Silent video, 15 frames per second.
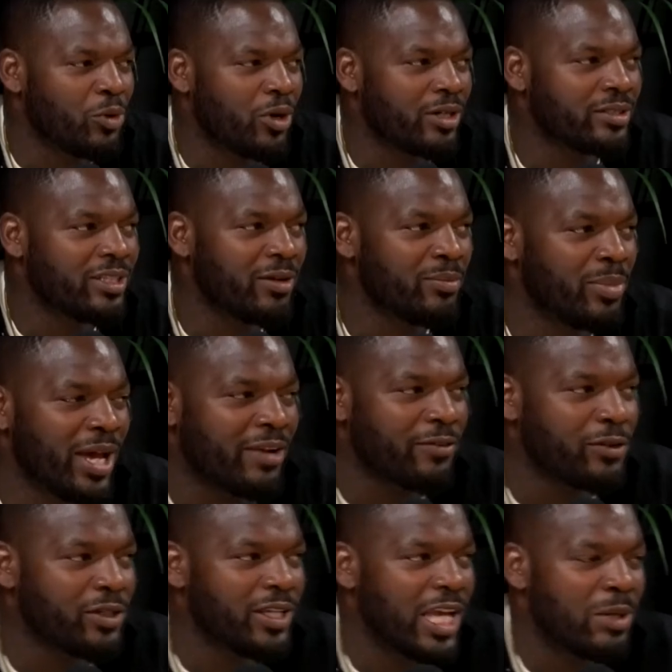The more I step
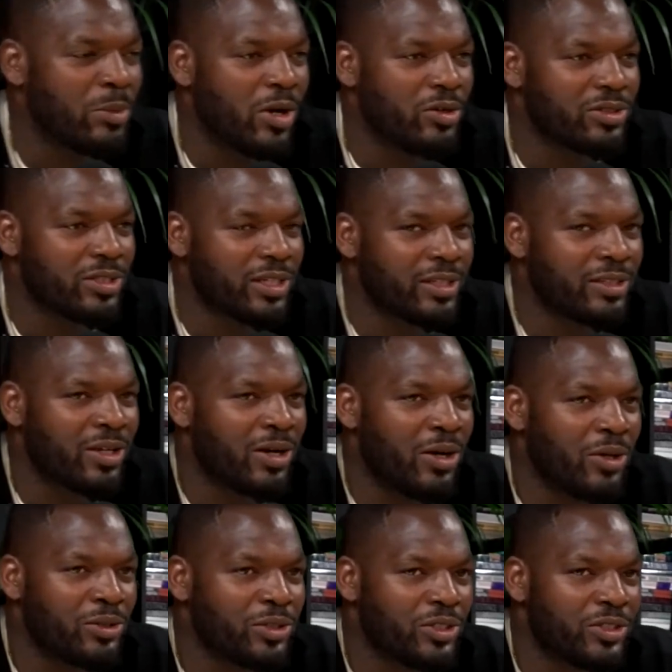back from the game, I always look at
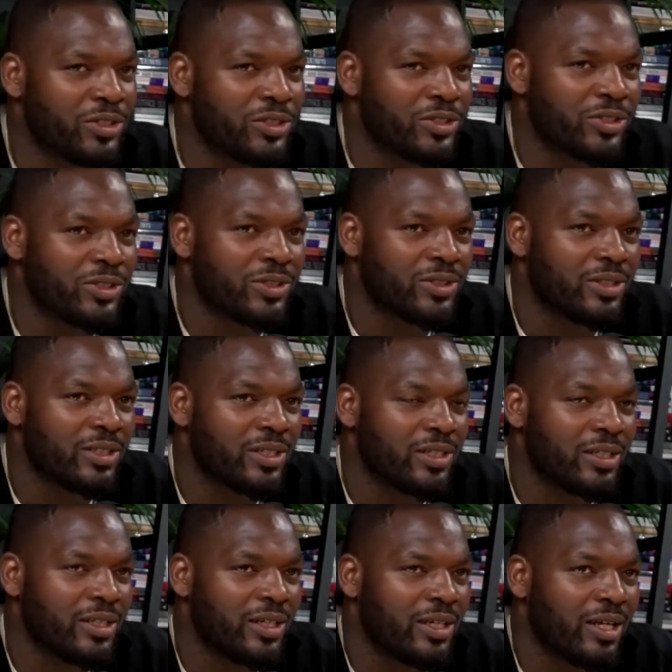the owners
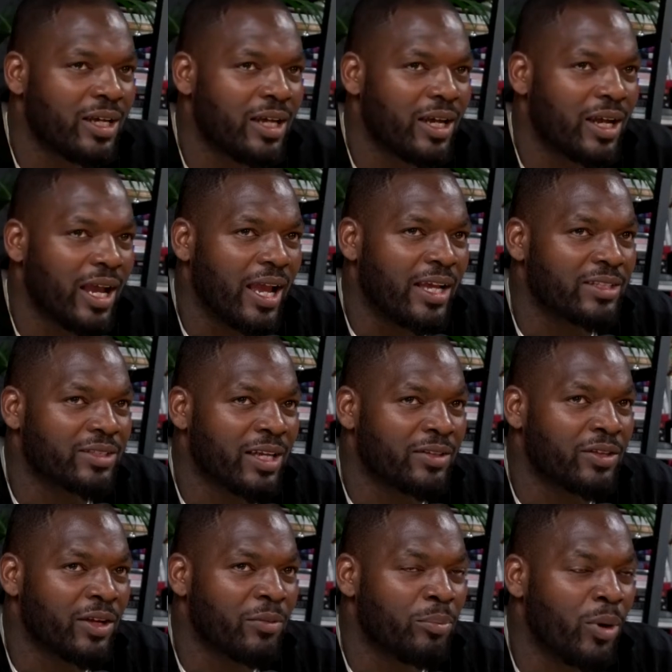as
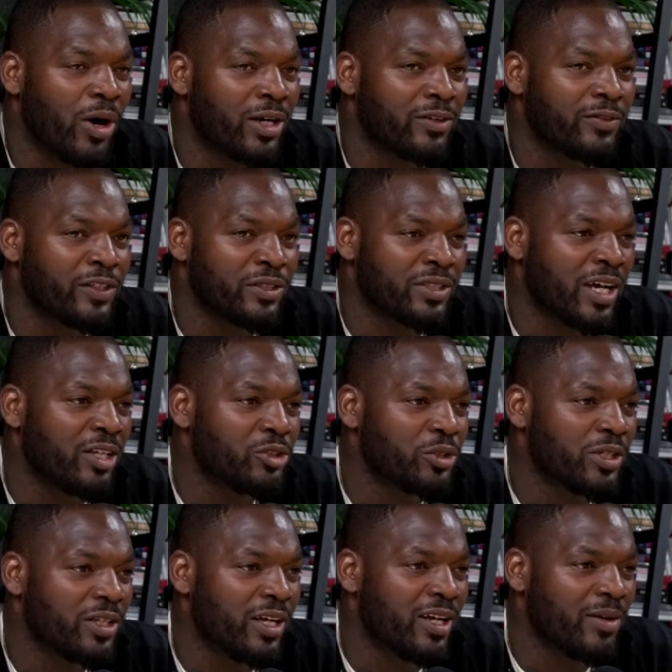like they're part of this
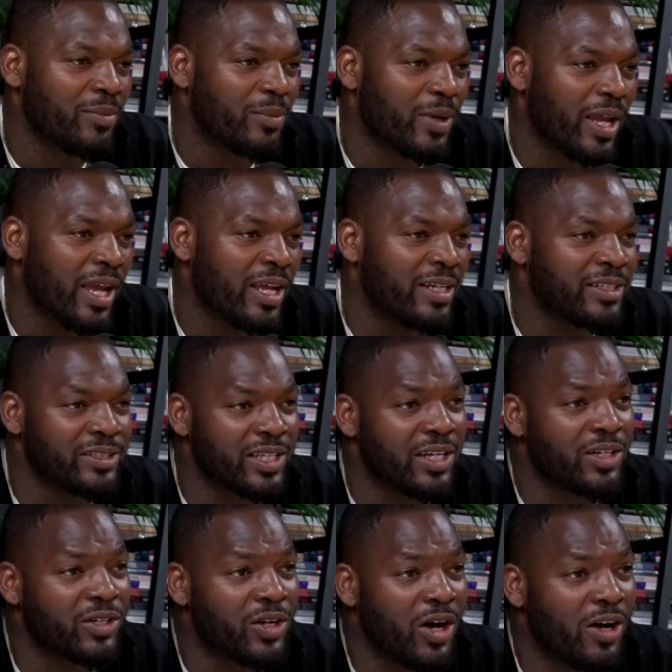country club, yeah. and
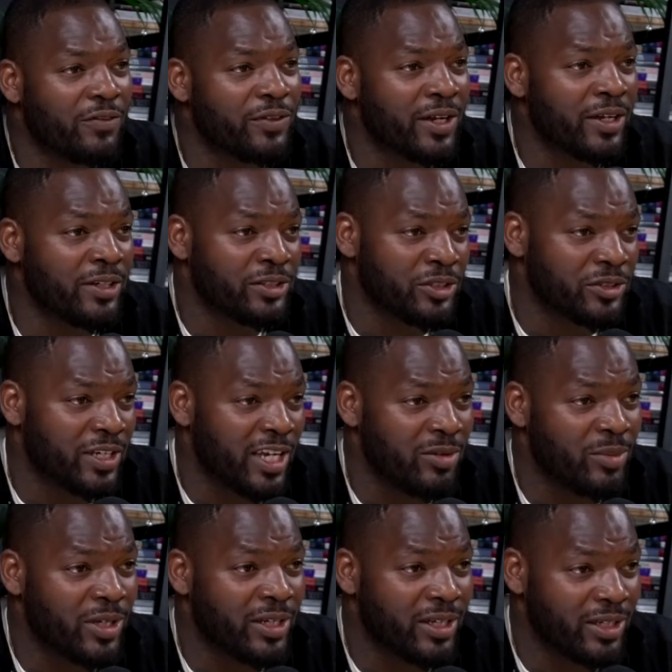instead of golf, they're
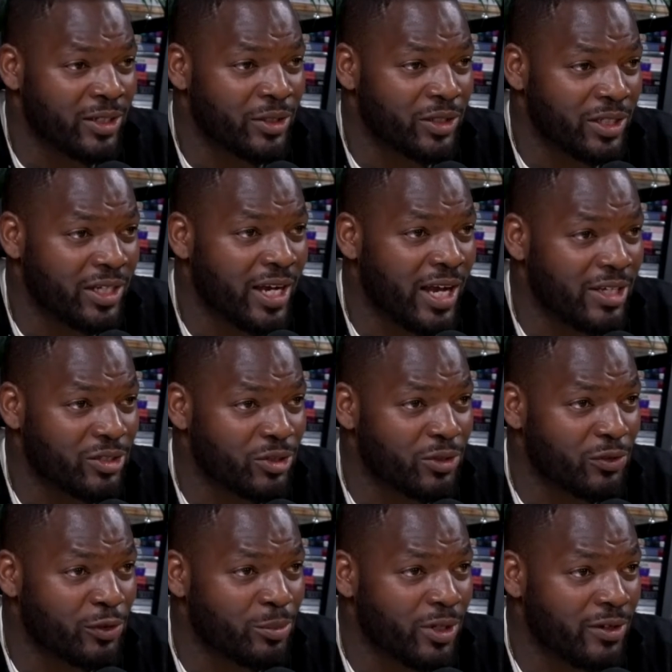entertainment or the guys
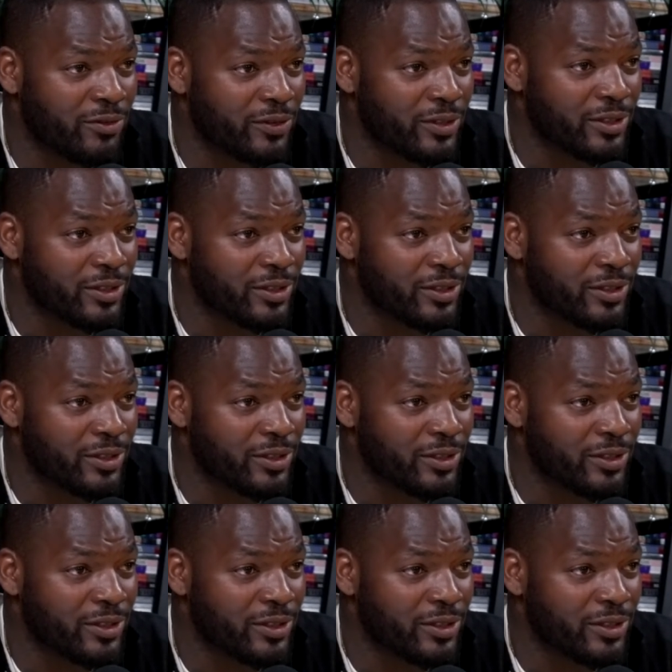on the football